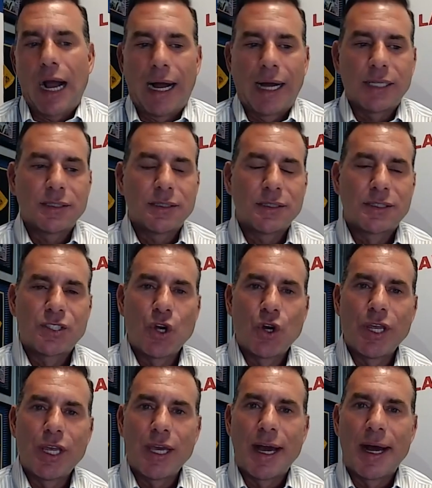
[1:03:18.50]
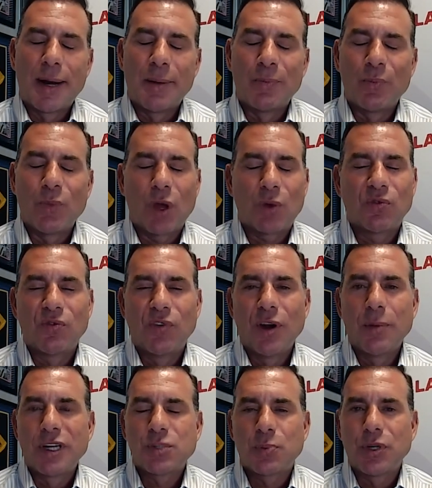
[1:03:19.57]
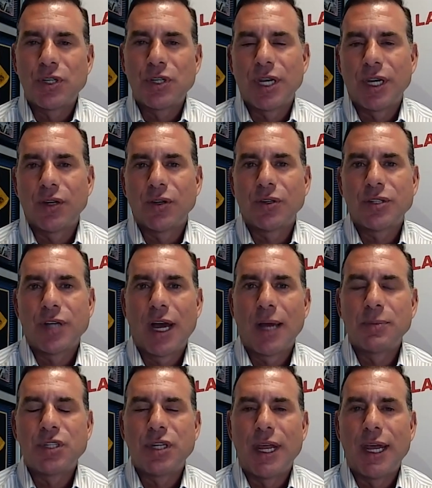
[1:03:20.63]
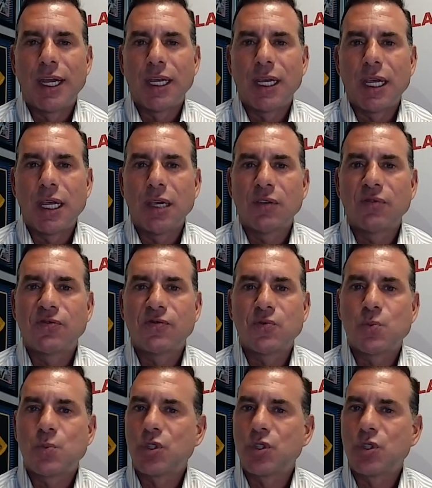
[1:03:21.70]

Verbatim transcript: uh, tony um, very much appreciate your time today if